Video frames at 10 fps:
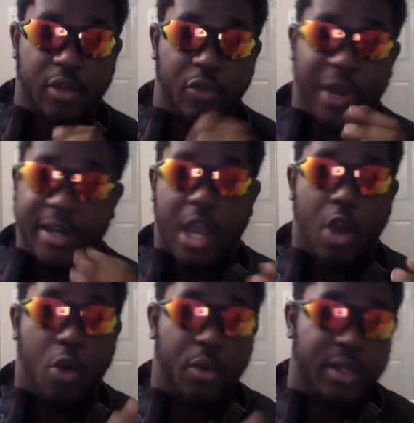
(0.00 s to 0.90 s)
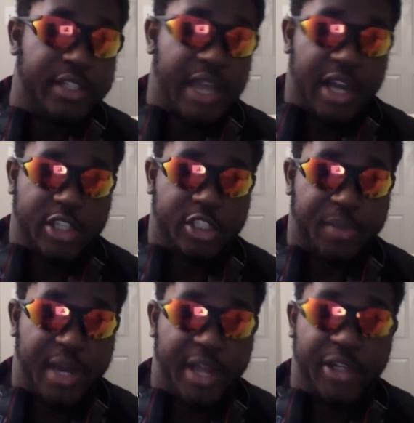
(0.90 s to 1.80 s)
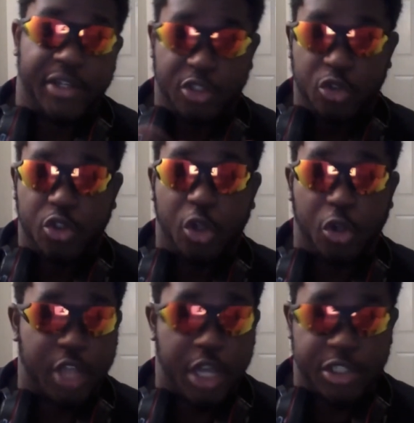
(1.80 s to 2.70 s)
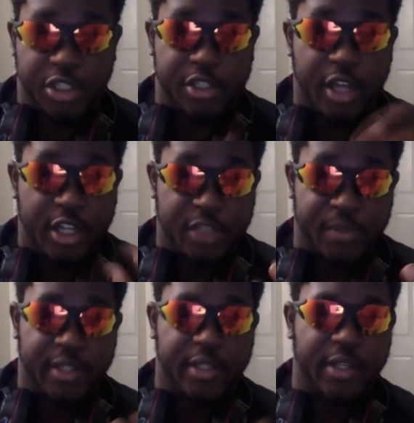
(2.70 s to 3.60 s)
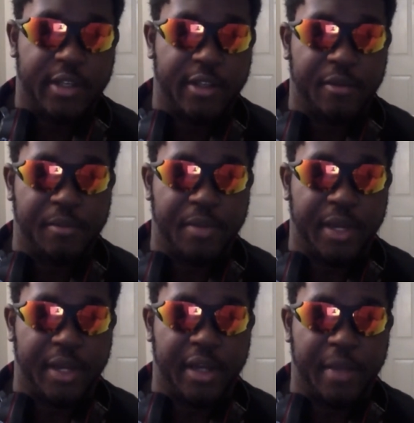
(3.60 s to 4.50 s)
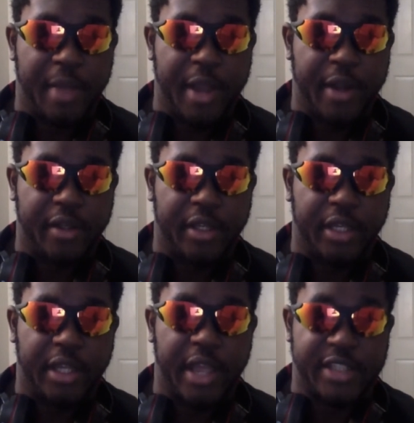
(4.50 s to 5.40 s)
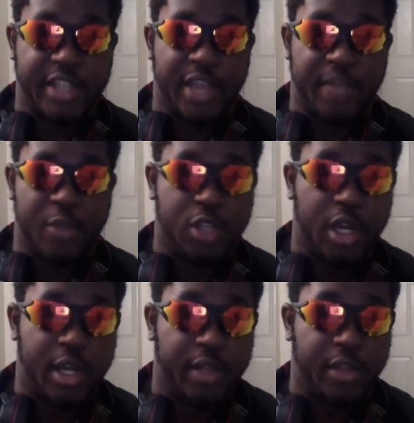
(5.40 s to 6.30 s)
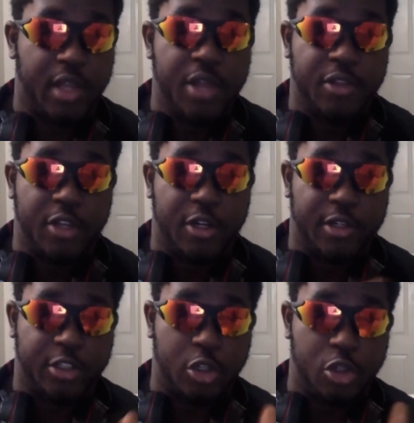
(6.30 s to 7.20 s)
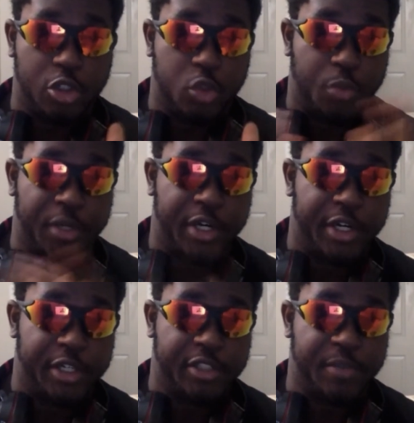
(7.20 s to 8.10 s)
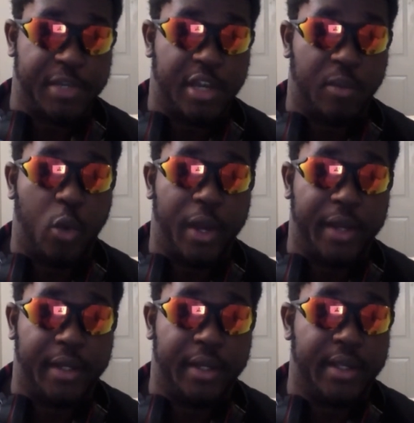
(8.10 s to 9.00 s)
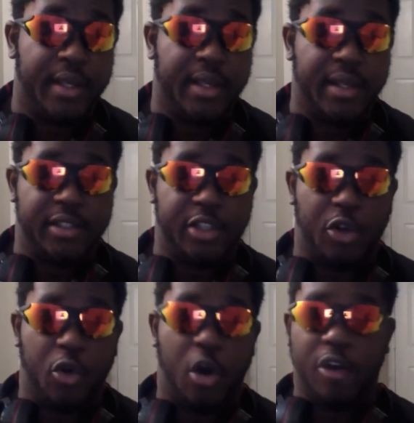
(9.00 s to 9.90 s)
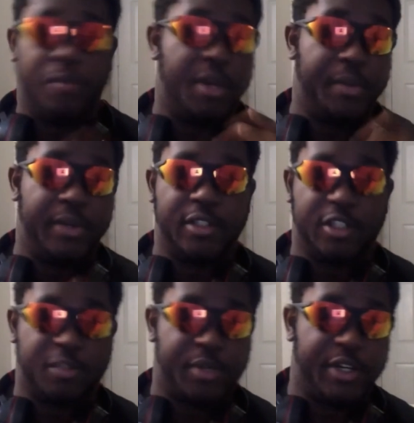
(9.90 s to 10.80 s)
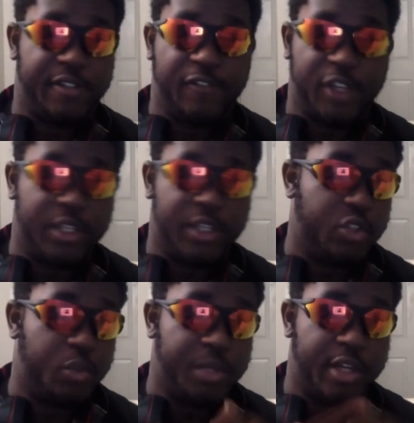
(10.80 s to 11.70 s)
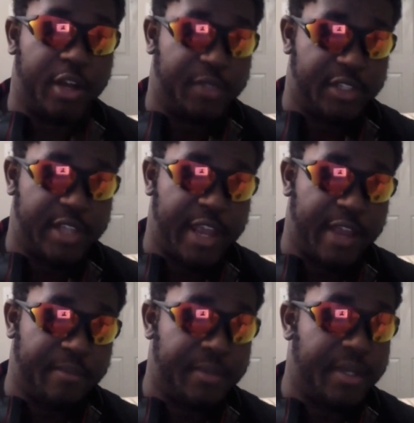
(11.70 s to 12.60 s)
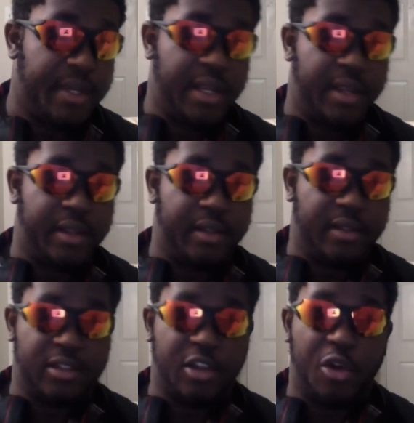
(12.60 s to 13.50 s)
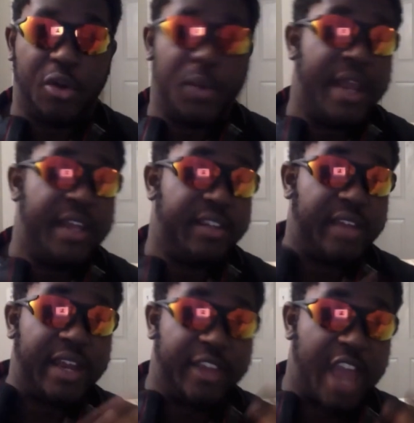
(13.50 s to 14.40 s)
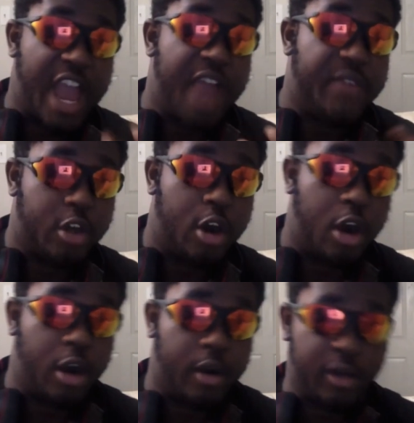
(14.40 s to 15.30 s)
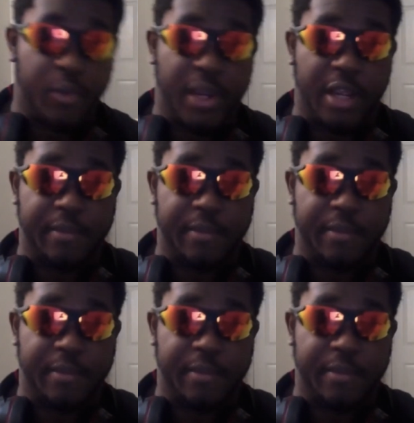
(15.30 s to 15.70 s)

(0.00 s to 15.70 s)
right now, inside Oscar's body, there's two souls, Oscar's and Osbin. But apparently, as time goes on, their souls will merge and become one. So all their memories and experiences and feelings will become the same. So in a way, it's like the avatar, in a way.